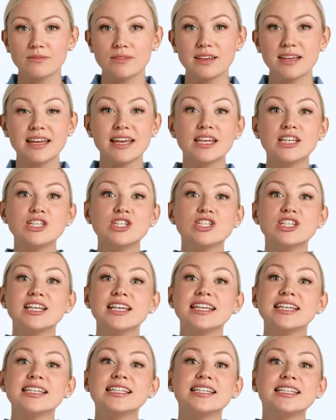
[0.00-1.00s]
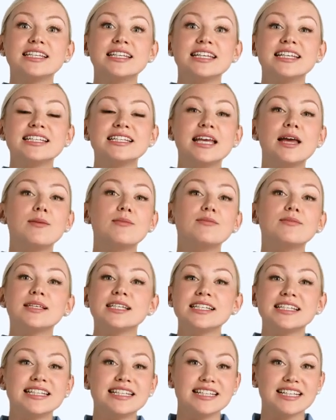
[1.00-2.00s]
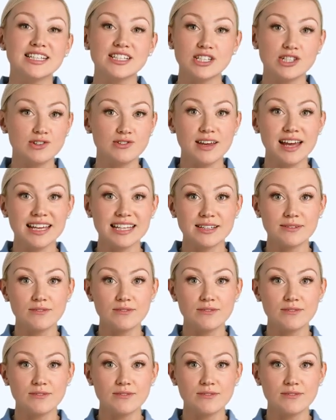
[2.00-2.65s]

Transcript: ESG considers how businesses address